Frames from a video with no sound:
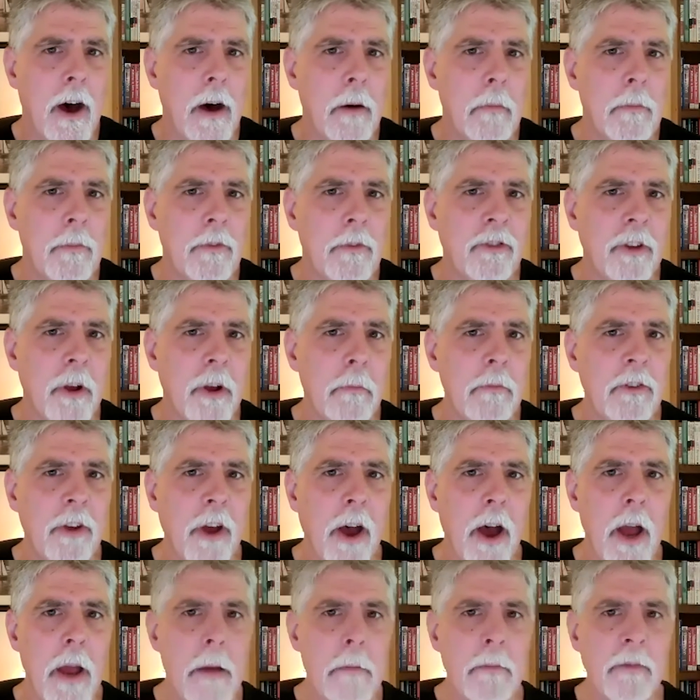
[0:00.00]

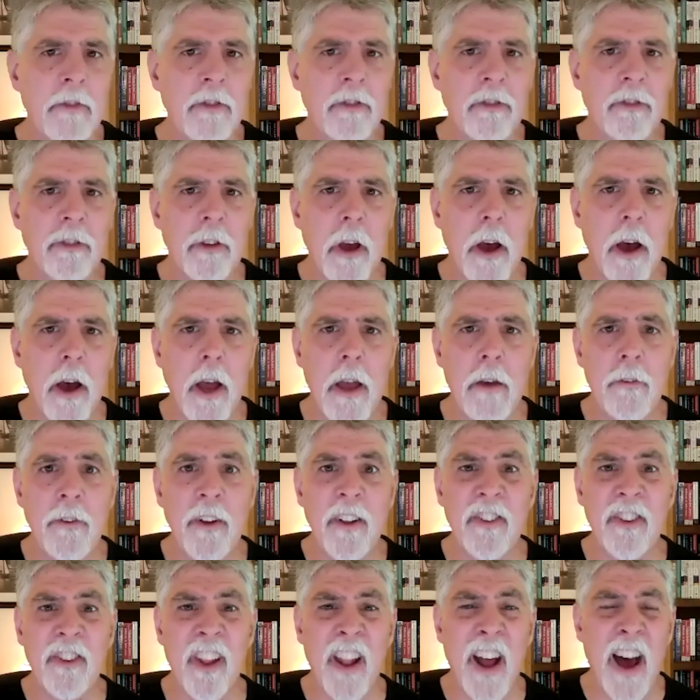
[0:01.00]
Sometimes, if
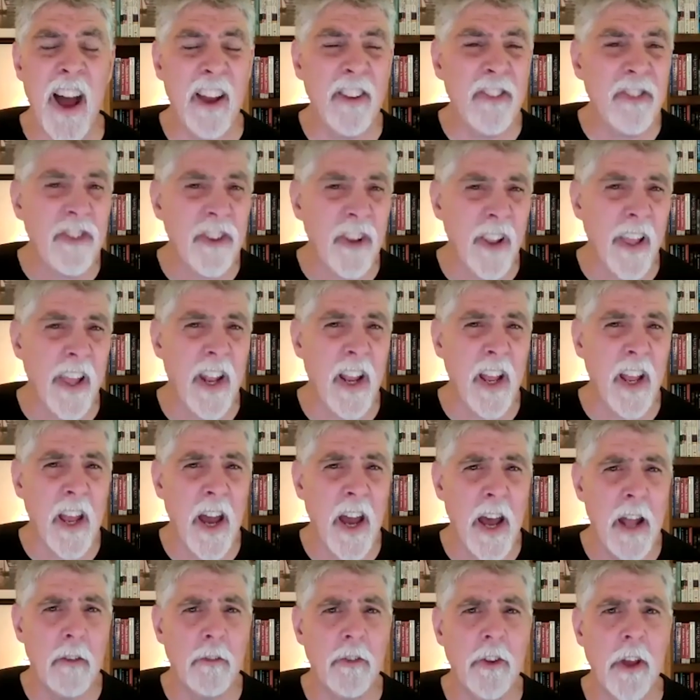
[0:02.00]
it's an isolated
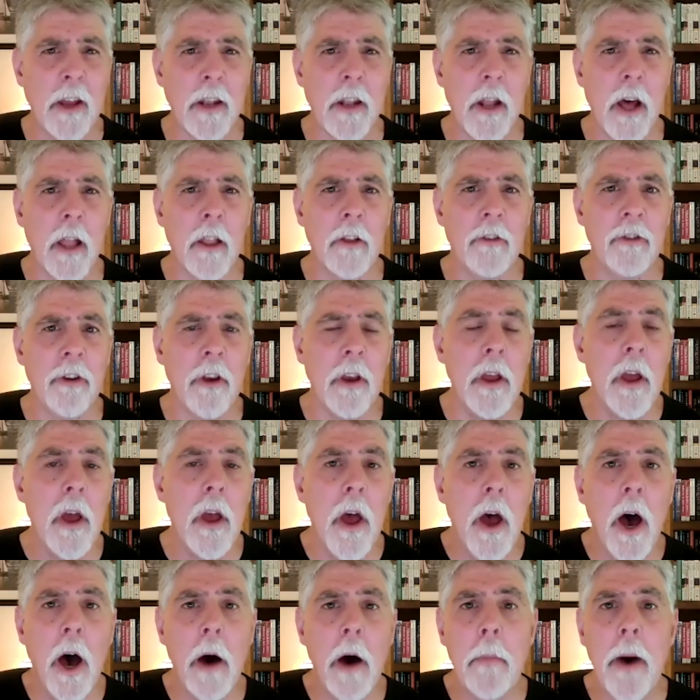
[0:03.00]
kind of technology,
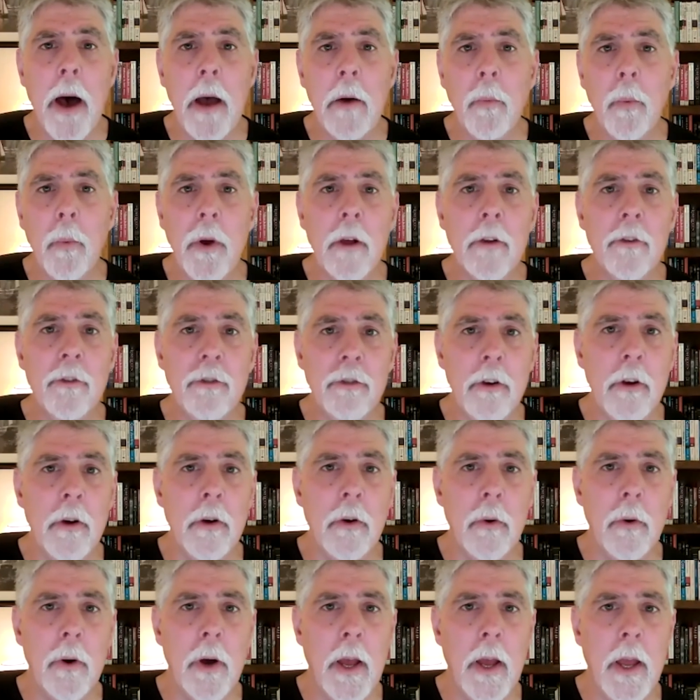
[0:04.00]
I will
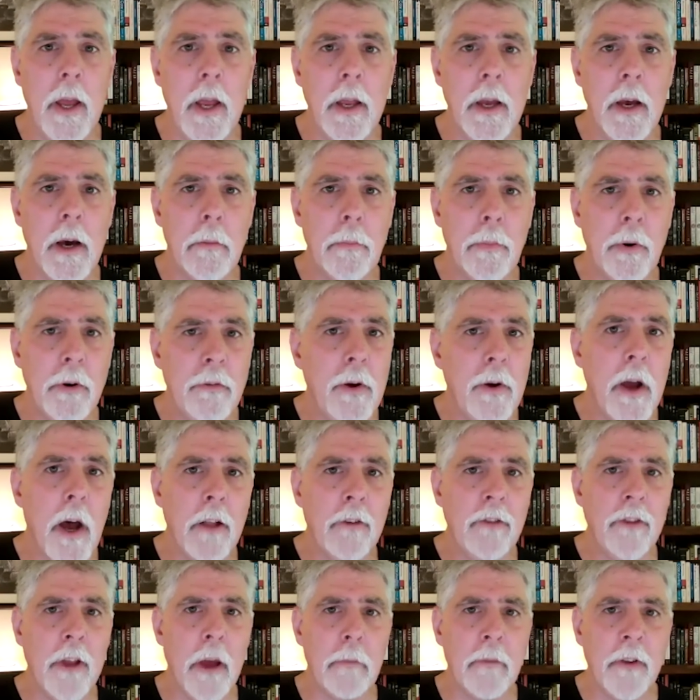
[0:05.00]
do a proof of
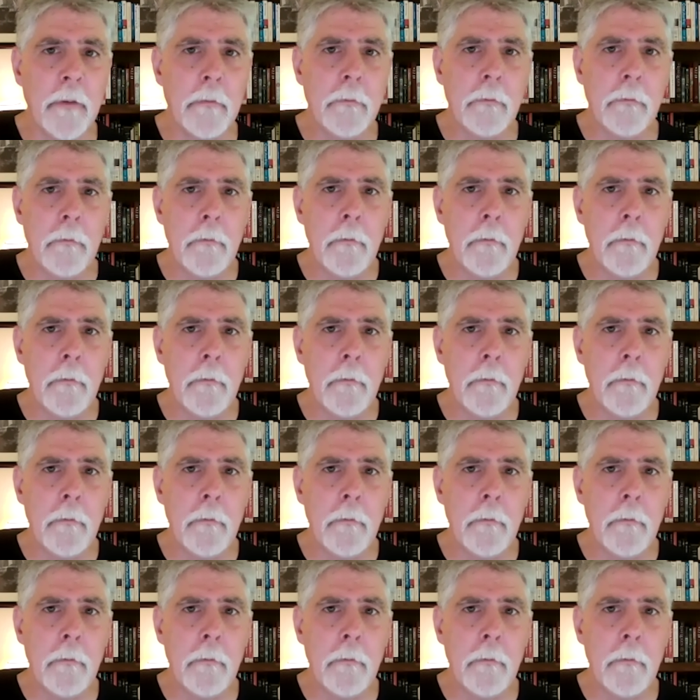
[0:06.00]
concept.